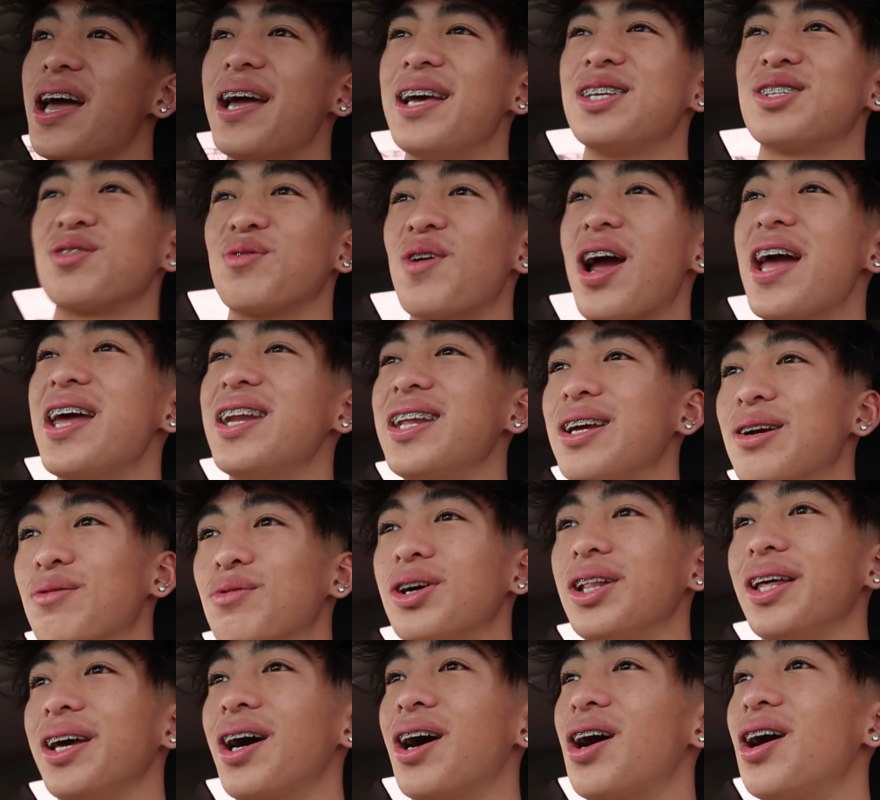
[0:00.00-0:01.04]
It's raining
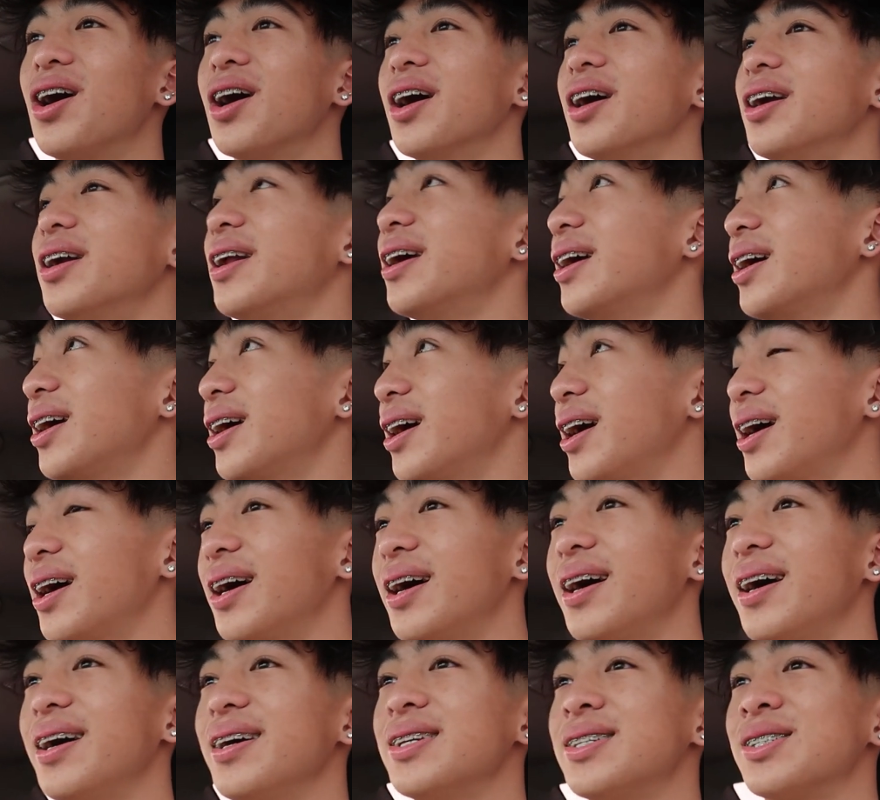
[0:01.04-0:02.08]
really hard,
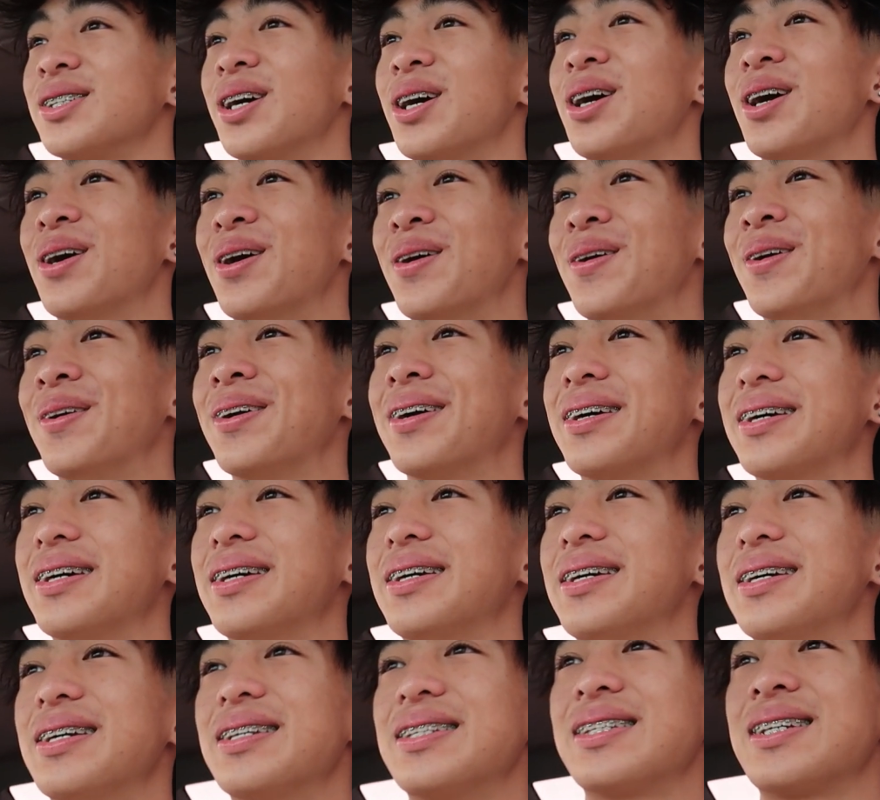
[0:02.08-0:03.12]
so
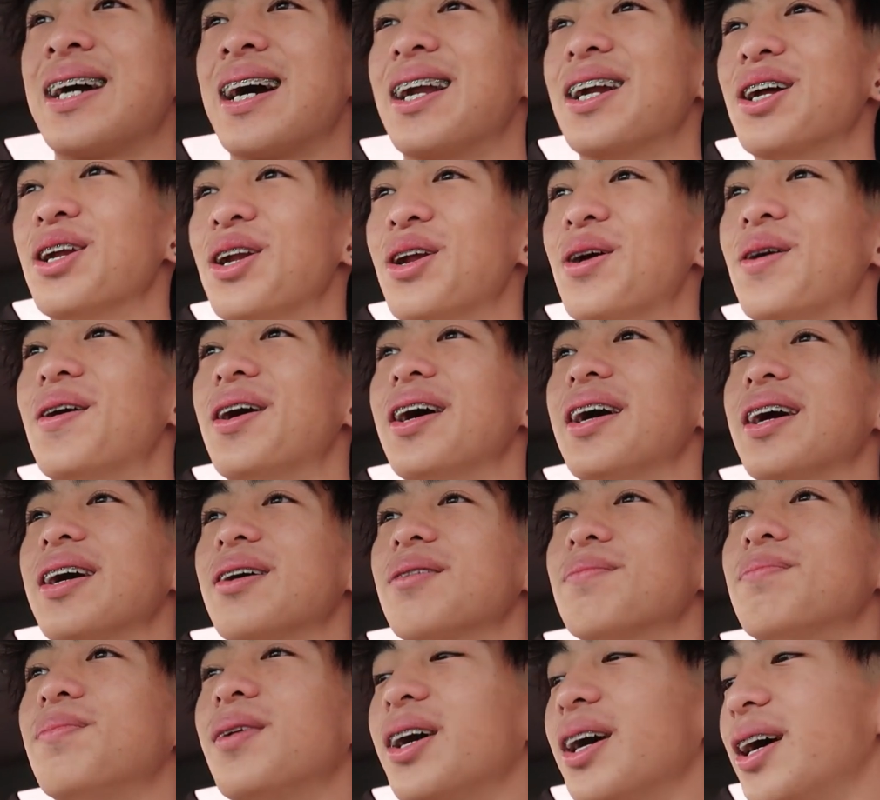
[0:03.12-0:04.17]
it's kind of annoying,
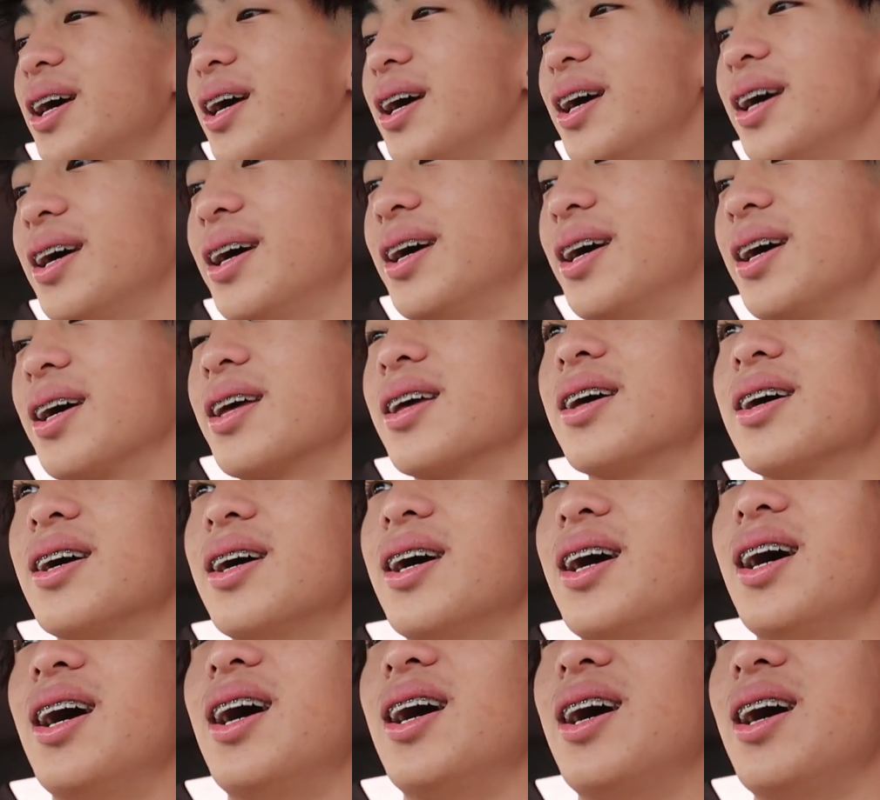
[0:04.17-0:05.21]
but
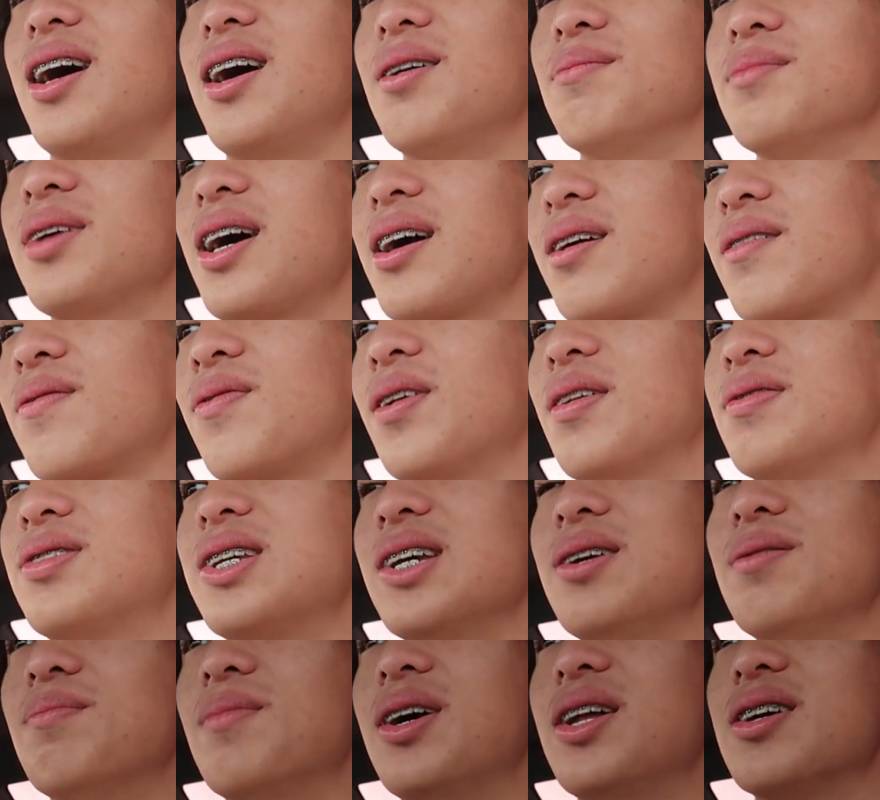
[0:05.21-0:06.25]
I'm like
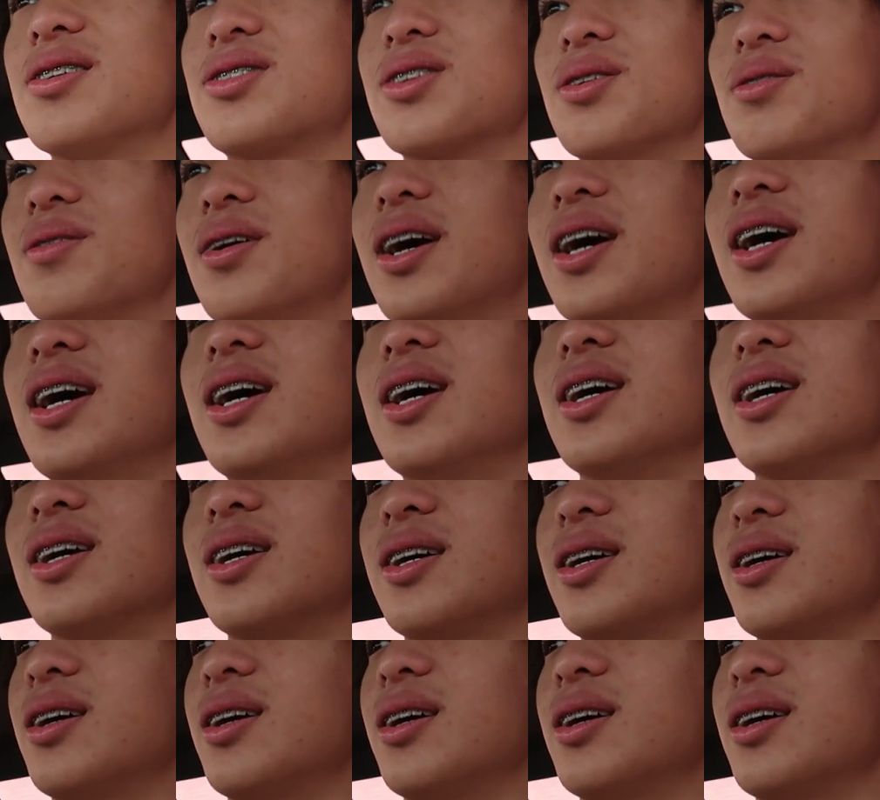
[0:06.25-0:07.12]
15 minutes away